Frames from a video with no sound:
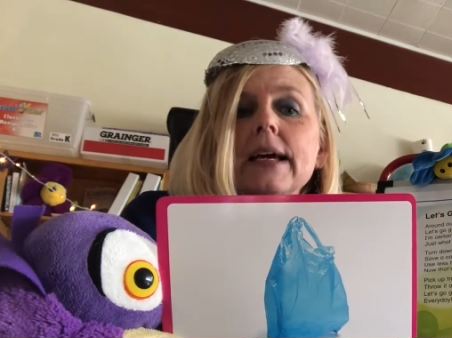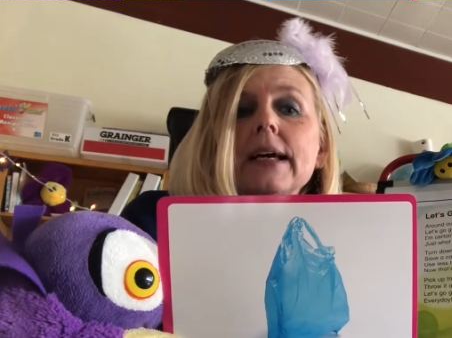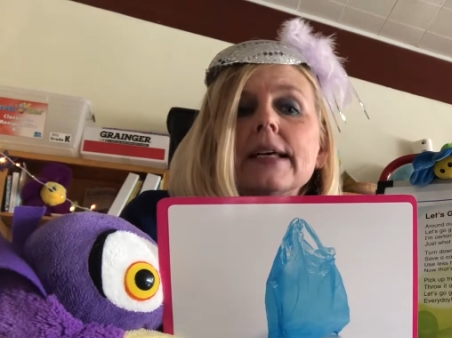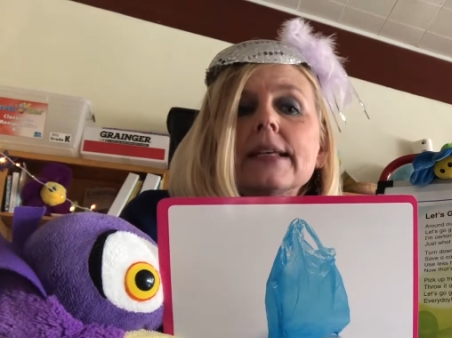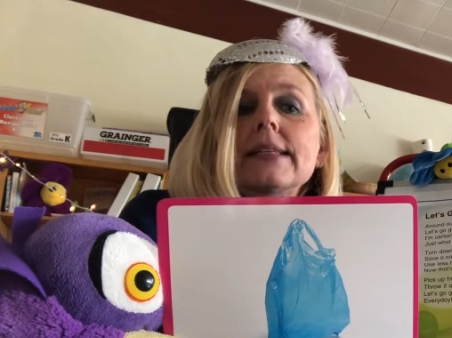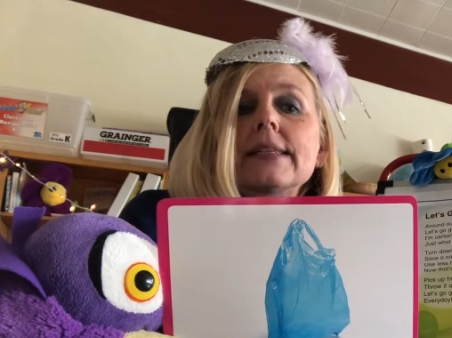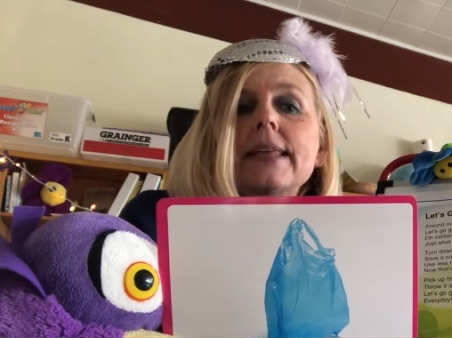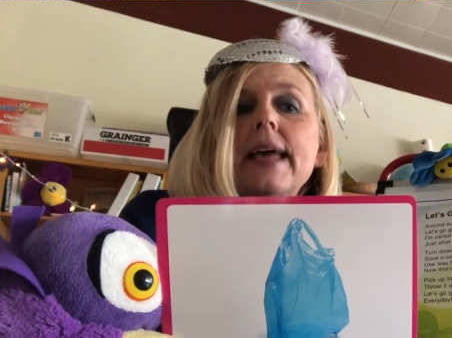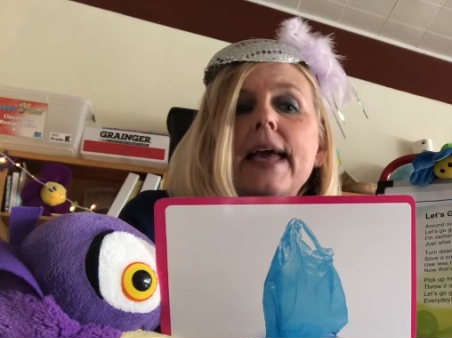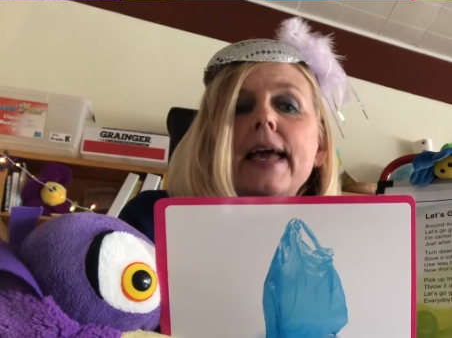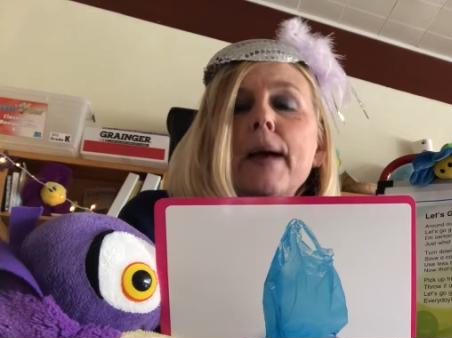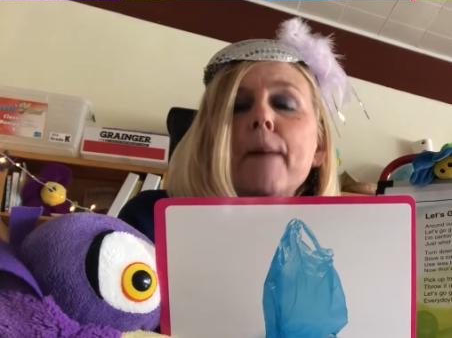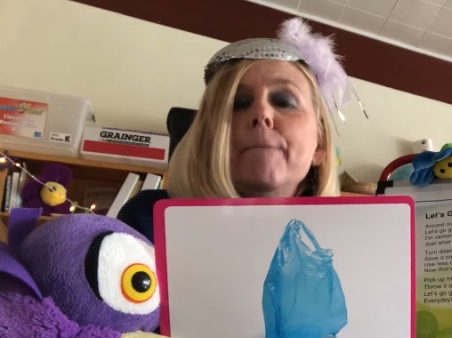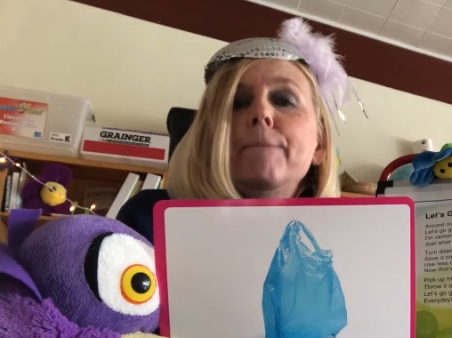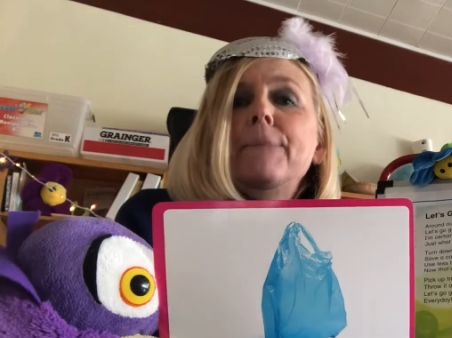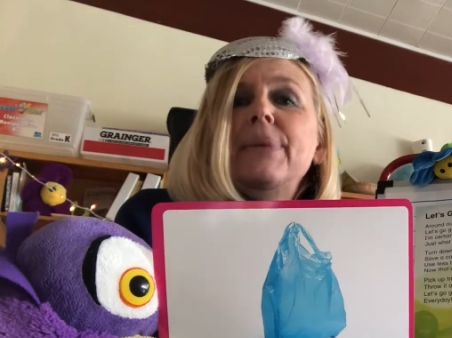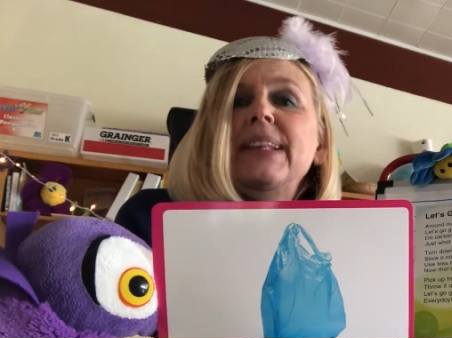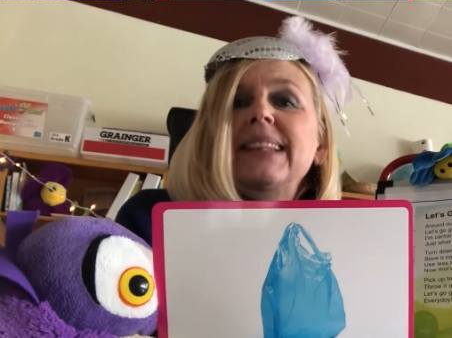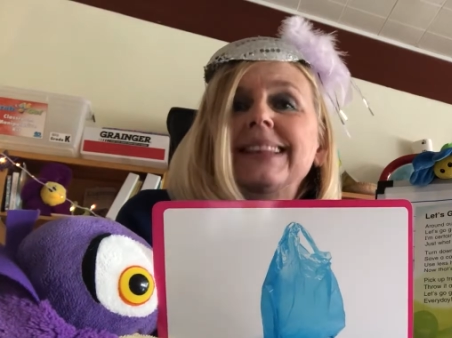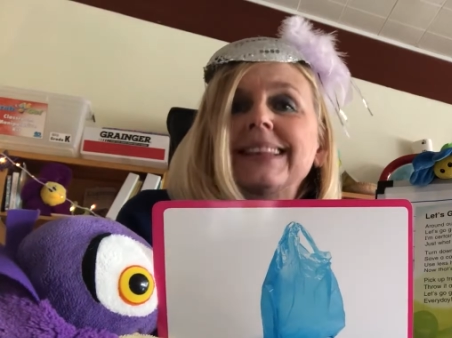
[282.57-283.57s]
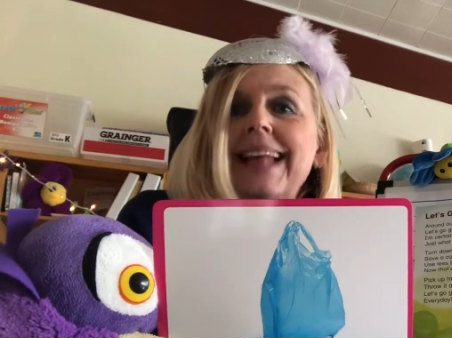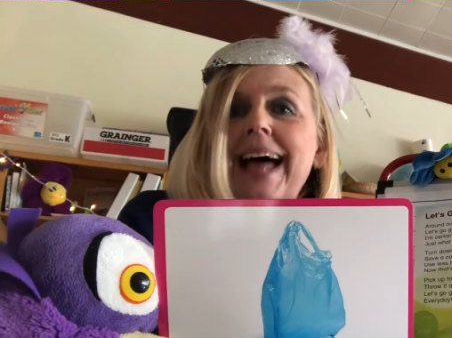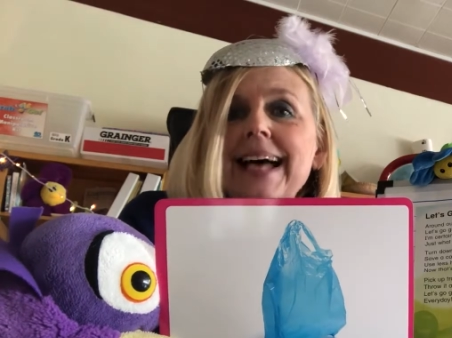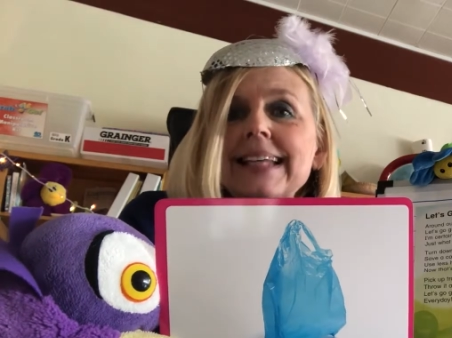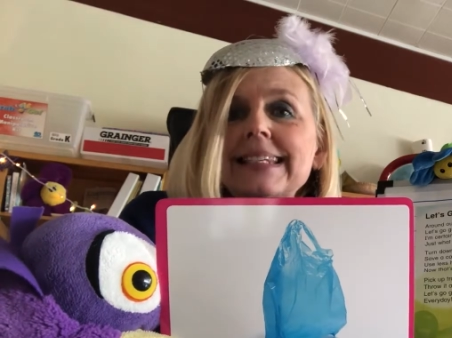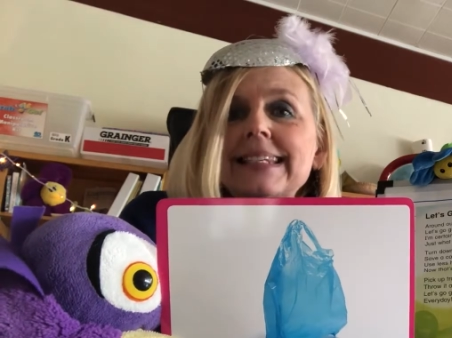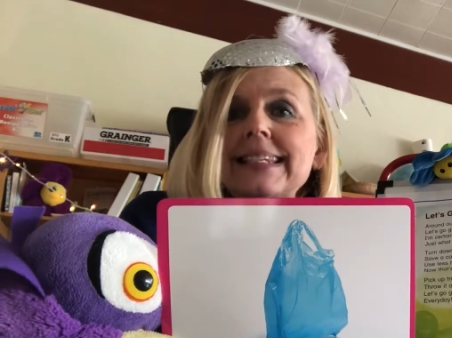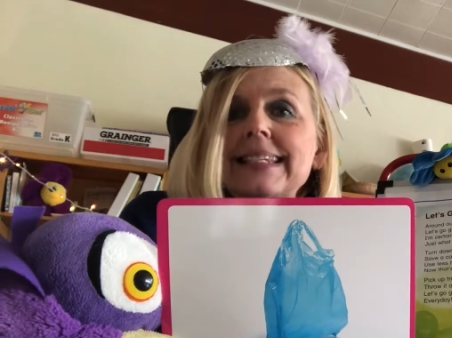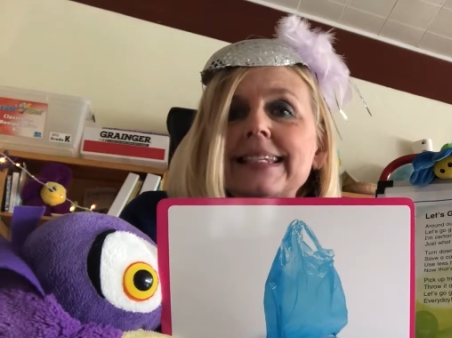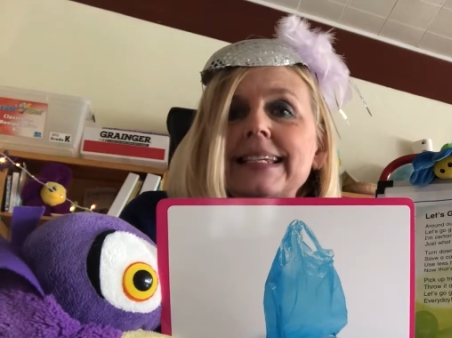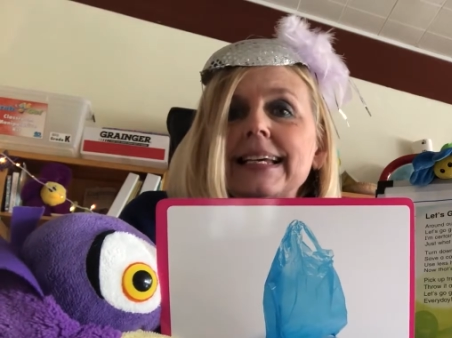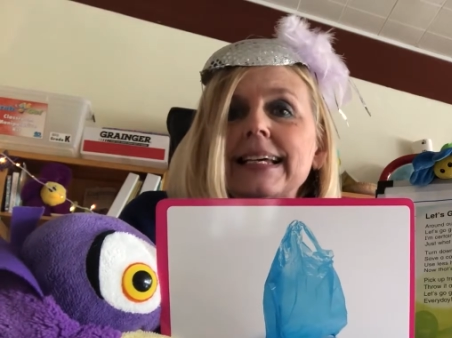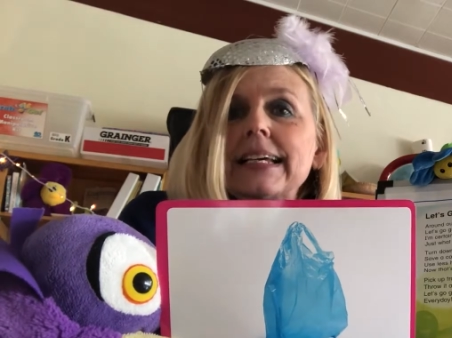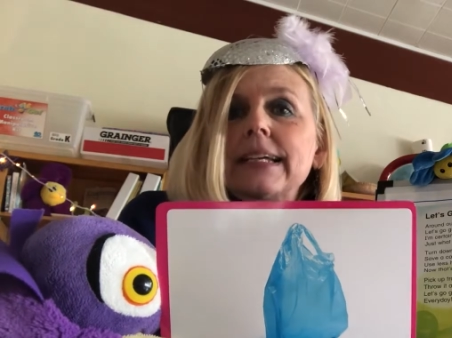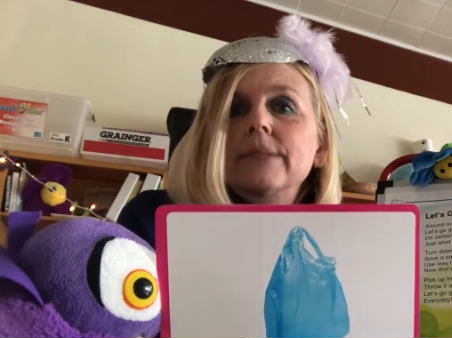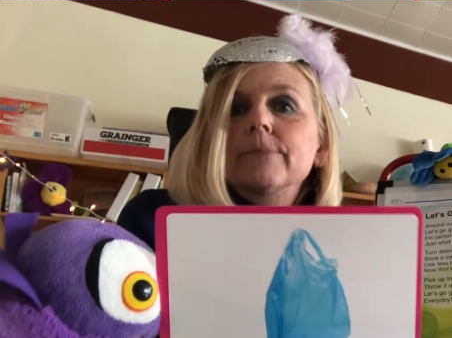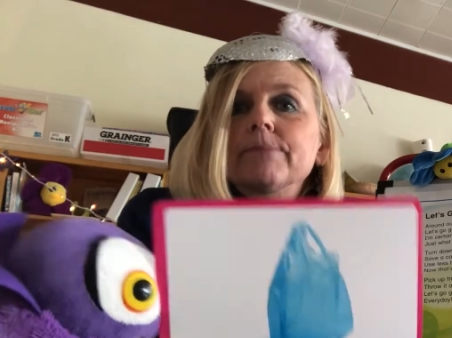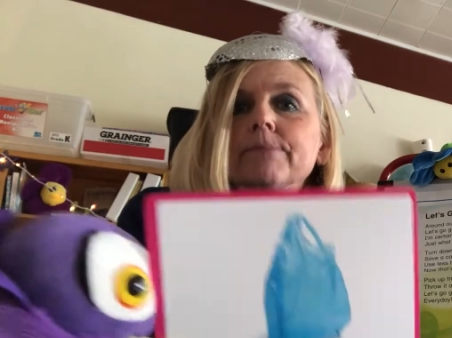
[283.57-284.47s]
Say plastic.